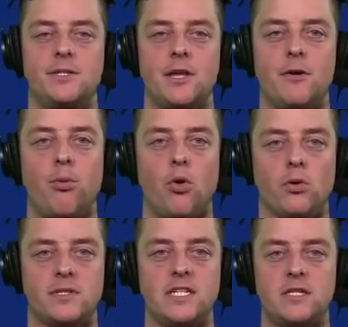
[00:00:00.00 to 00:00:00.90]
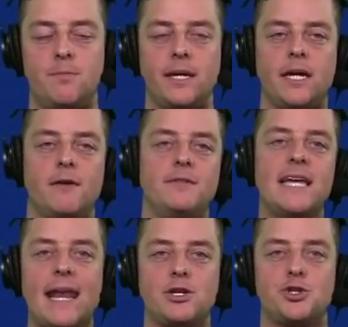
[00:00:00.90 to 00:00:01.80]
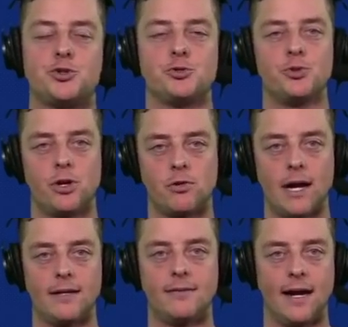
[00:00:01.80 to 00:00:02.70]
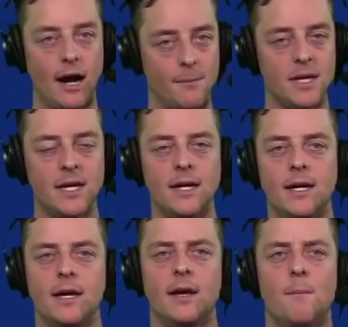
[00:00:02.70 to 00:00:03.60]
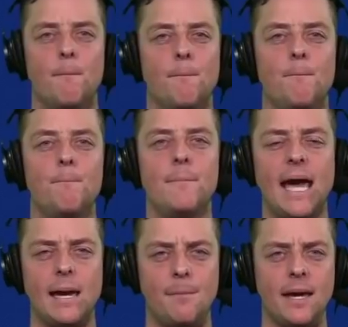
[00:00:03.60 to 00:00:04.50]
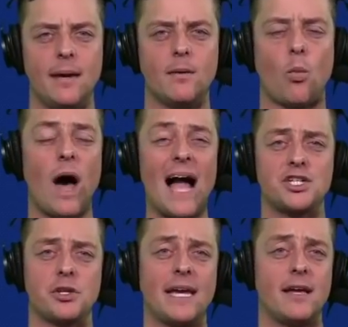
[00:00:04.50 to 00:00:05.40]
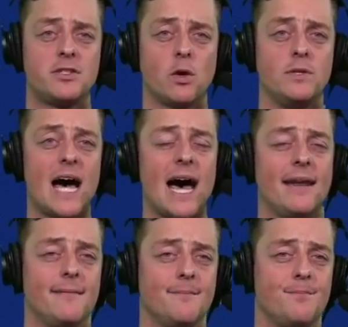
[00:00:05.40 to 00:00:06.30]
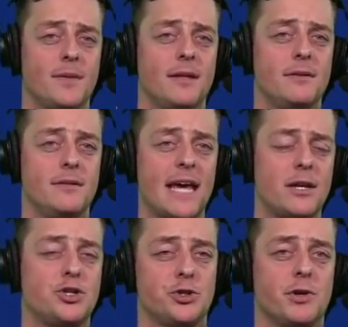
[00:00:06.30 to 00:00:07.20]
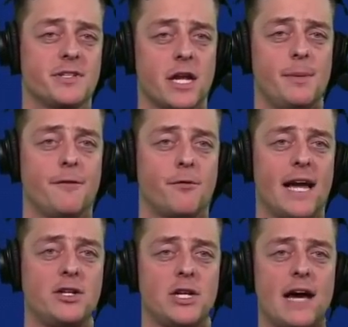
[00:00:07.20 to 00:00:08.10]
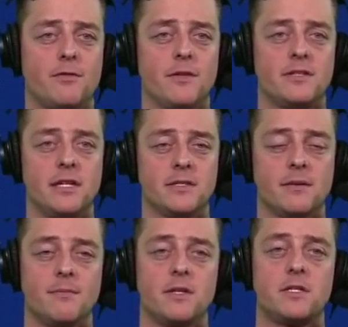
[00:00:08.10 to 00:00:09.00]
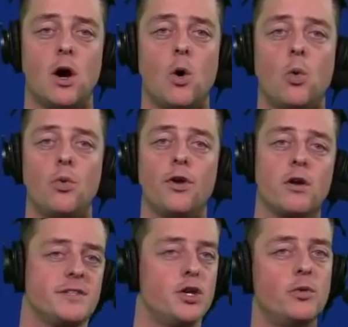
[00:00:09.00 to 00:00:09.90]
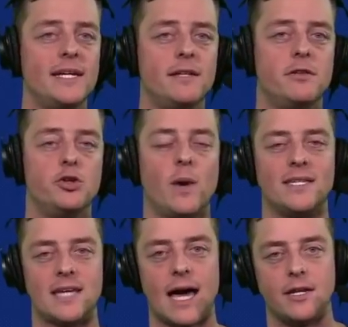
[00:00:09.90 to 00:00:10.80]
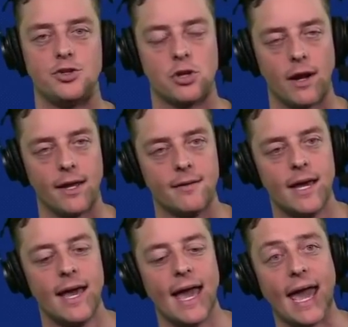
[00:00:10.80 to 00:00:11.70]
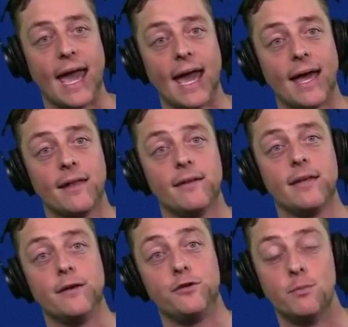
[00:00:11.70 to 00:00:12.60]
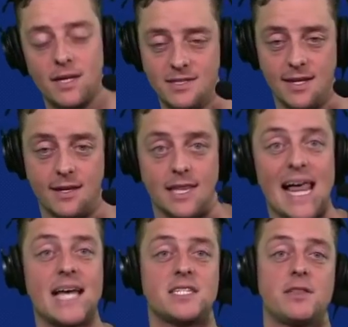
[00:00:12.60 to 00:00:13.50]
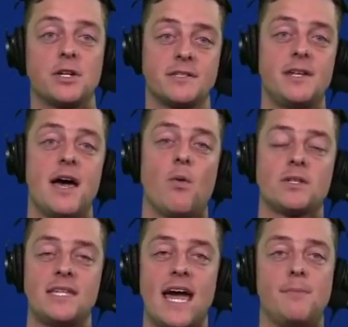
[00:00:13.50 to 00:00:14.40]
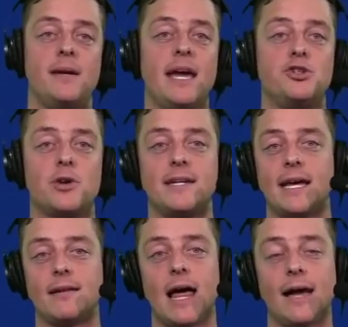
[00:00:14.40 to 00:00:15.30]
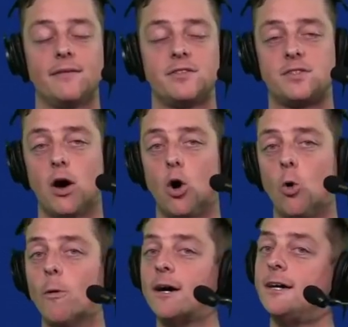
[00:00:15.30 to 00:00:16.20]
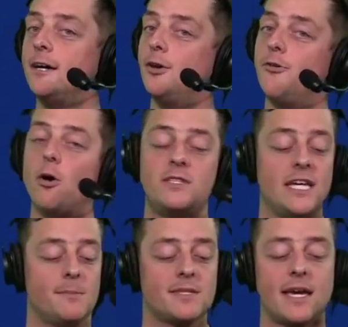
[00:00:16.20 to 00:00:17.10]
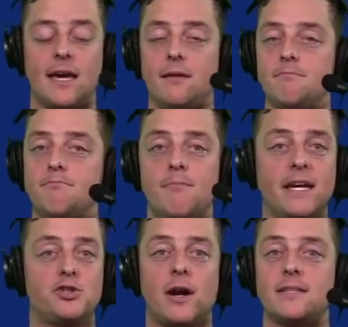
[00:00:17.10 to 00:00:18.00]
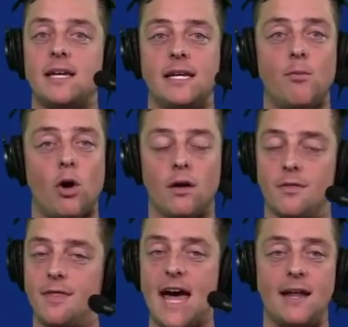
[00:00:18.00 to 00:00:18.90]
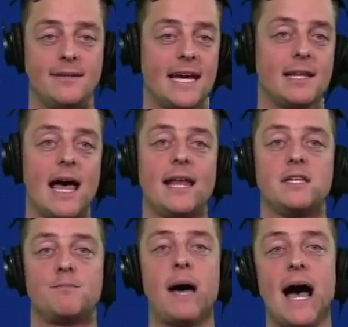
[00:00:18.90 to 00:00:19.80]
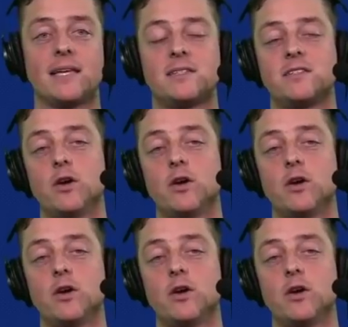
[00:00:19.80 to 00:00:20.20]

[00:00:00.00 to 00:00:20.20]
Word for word: to the Bulls. He's speaking of Dennis Schroder right there. Maybe, well, actually, so Don, Dennis Schroder is going to be a free agent after the season. So there is no need to do a sign and trade. And if you missed it, last Thursday was the NBA trade deadline. So no teams can make trades anymore. That deadline has passed.